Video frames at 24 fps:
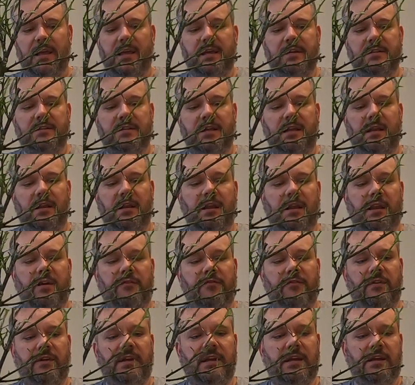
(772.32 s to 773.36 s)
it's a
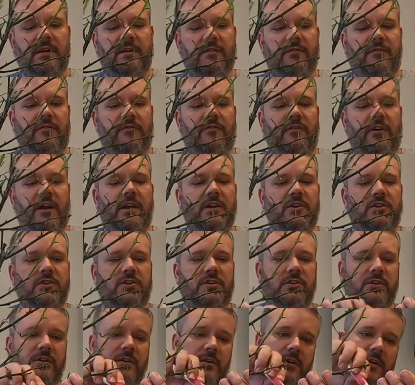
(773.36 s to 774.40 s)
lovely
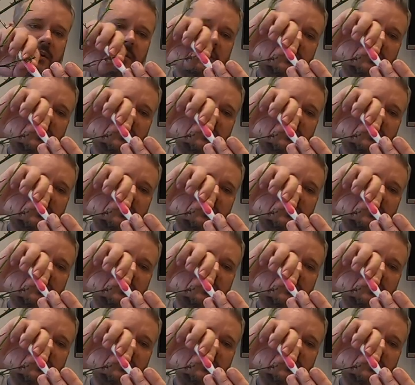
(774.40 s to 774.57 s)
fresh